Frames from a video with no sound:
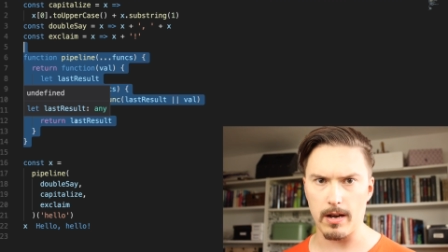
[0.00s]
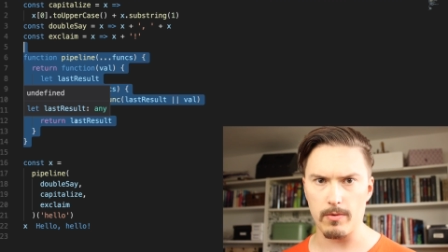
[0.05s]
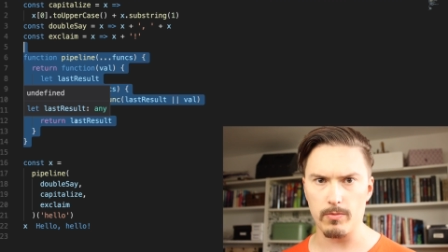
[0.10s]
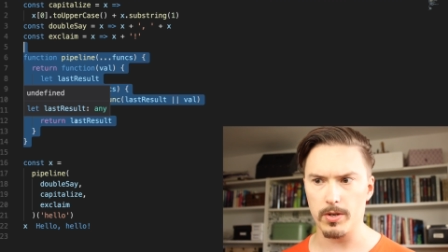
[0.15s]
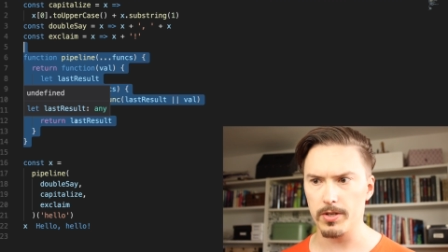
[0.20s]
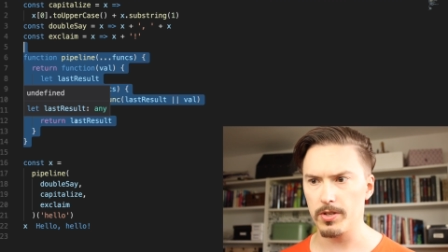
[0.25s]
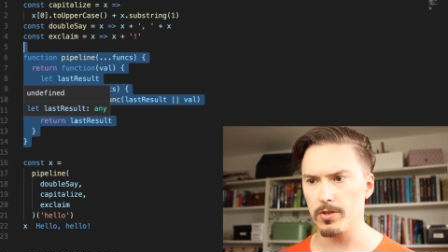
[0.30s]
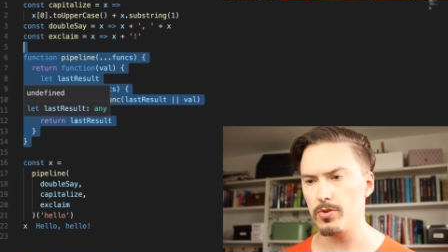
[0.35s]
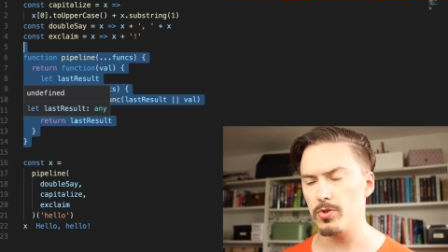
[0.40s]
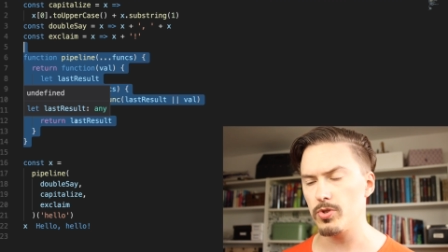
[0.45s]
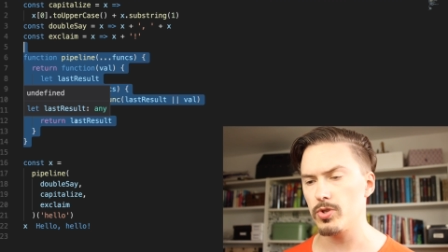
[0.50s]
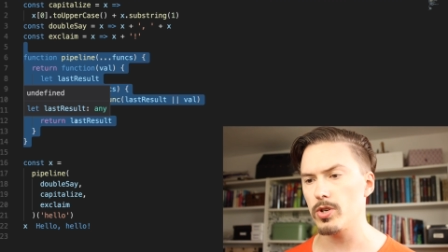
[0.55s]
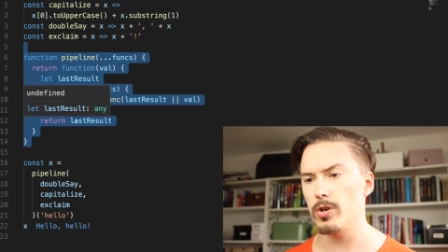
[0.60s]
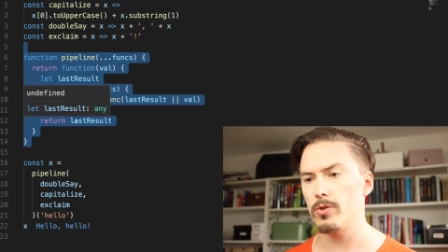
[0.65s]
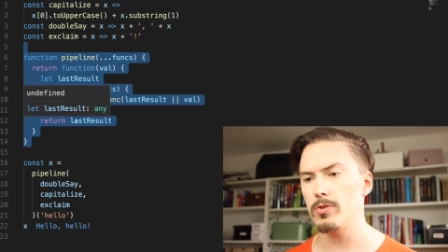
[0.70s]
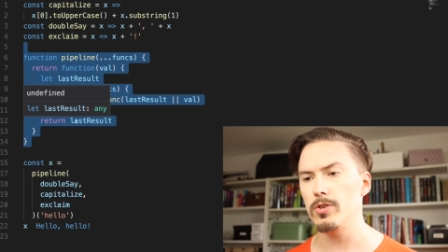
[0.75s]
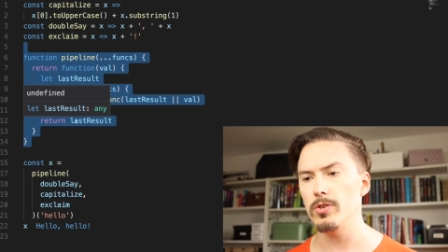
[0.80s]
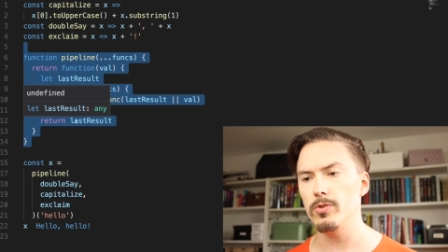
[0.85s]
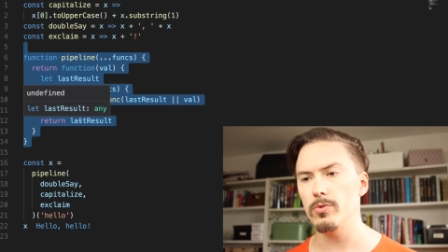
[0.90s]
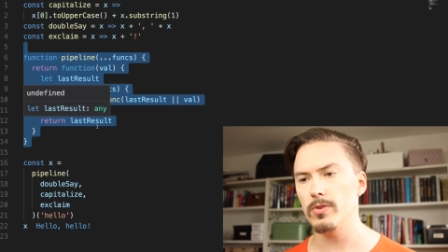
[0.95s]
I wanted to
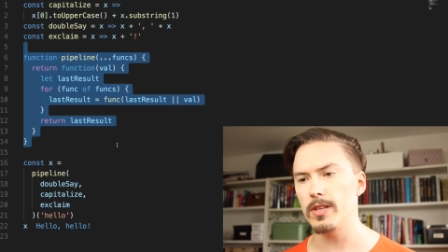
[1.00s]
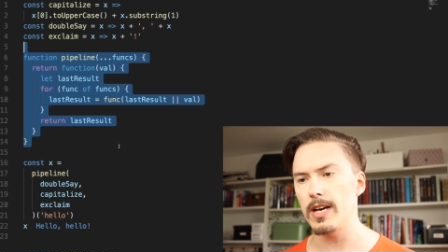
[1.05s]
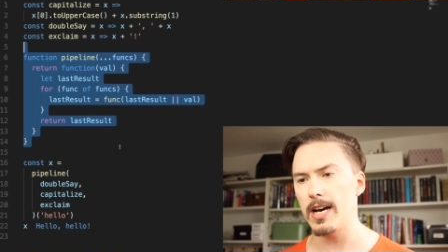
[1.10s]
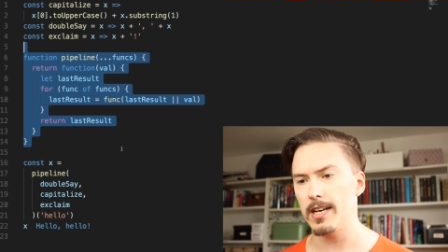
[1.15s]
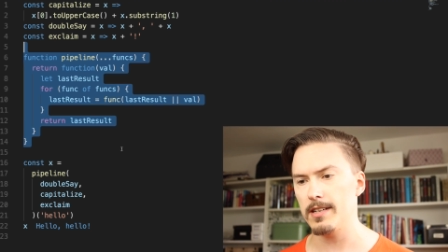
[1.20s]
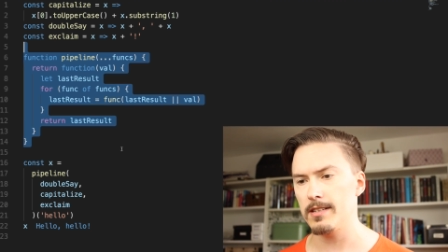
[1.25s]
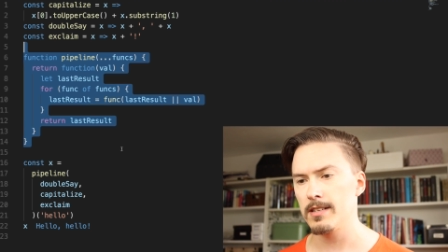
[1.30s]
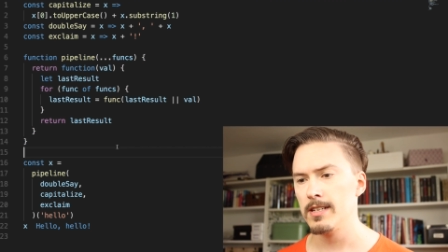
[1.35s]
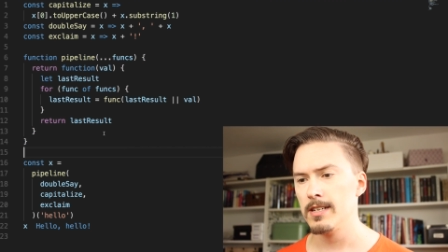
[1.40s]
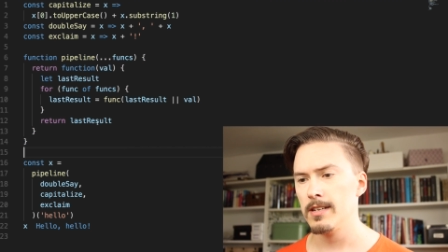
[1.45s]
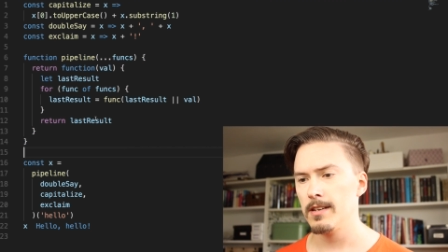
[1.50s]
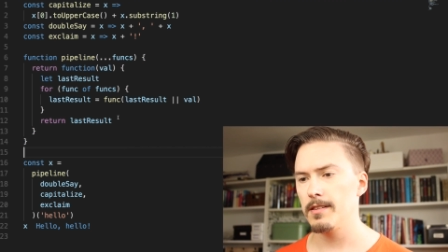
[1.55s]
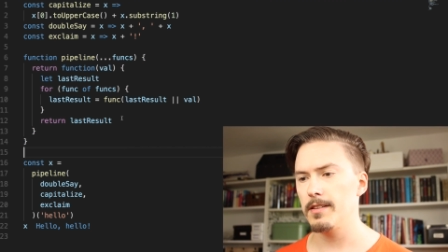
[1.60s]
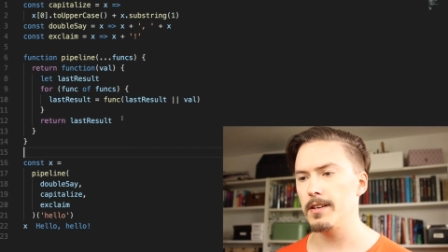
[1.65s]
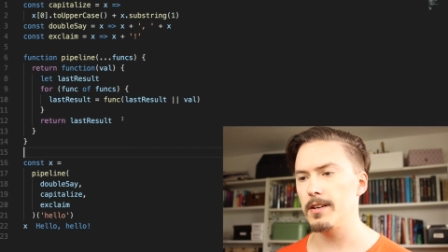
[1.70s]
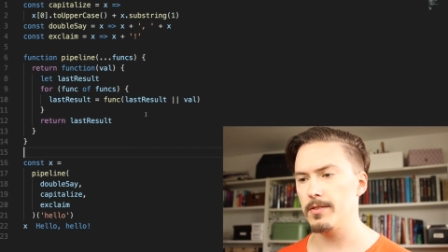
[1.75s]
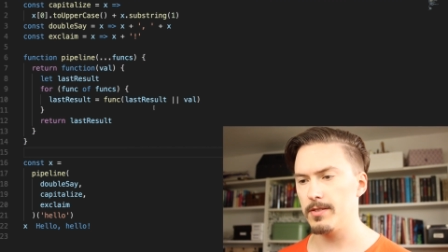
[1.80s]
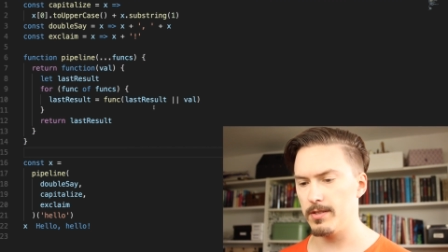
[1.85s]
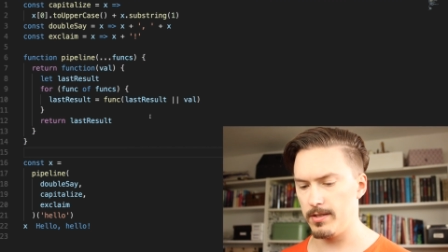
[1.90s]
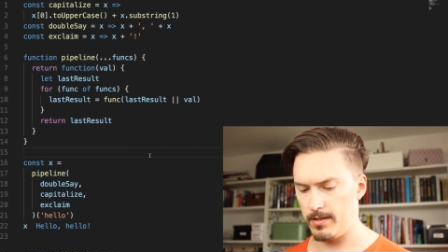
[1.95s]
show you that
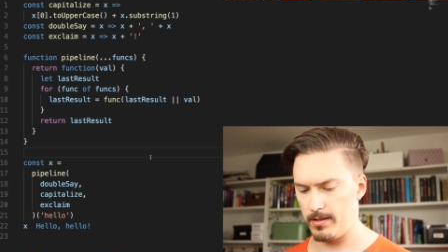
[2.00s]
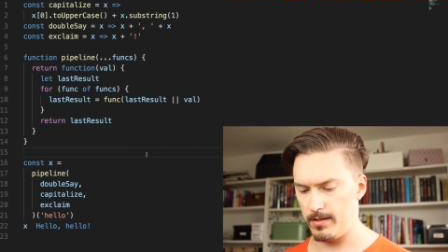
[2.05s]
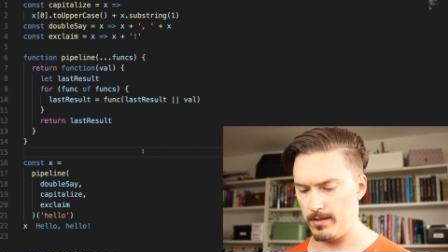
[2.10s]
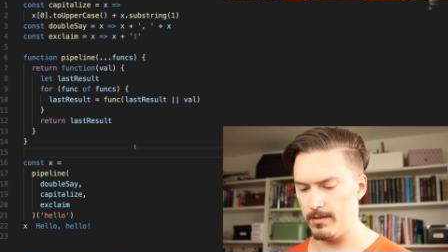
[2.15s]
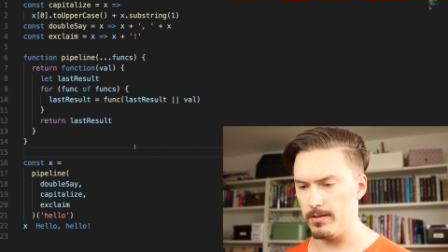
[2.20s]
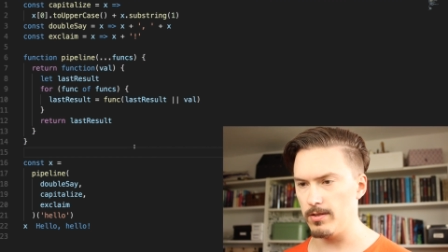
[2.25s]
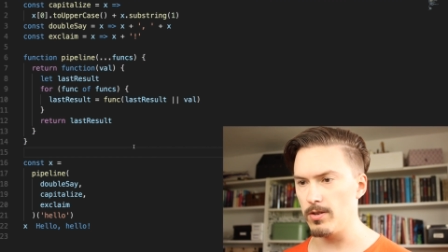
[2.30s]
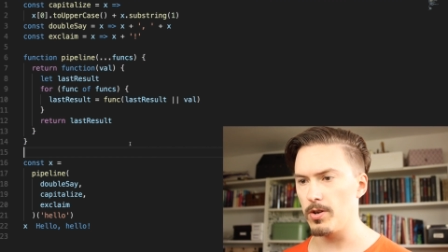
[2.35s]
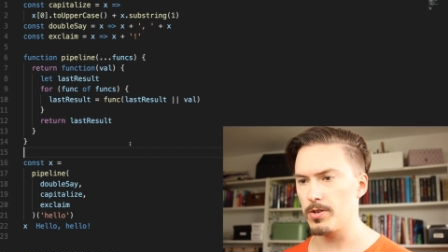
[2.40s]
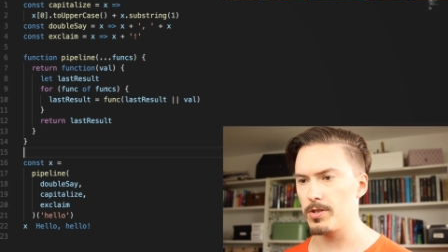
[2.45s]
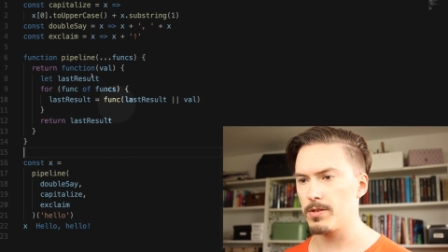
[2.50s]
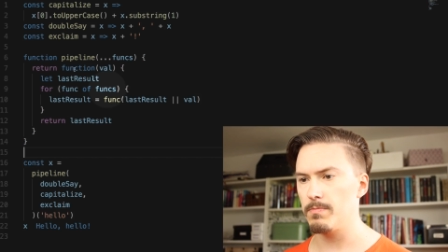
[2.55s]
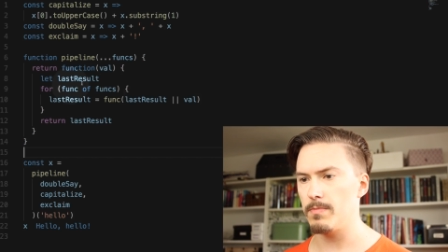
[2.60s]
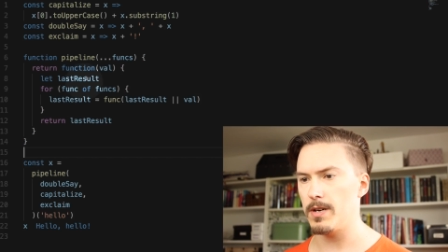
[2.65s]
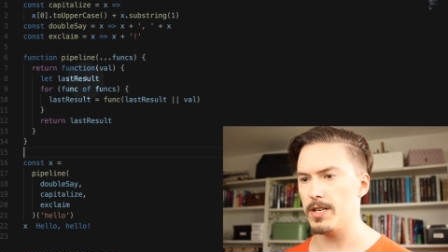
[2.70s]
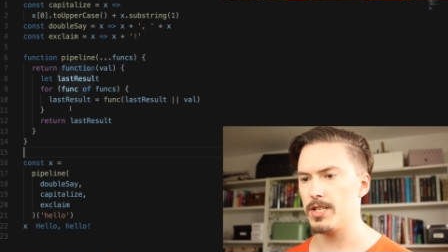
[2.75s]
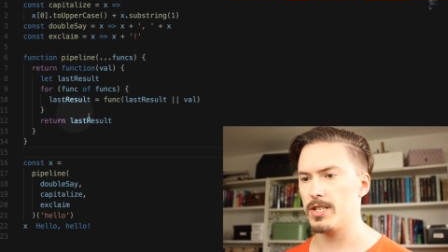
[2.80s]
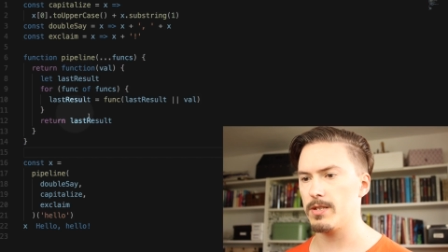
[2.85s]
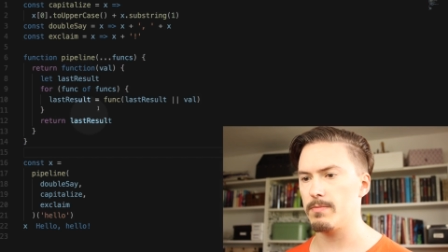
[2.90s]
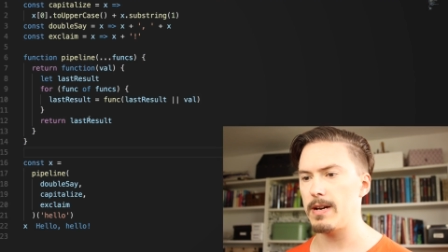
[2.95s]
there's not much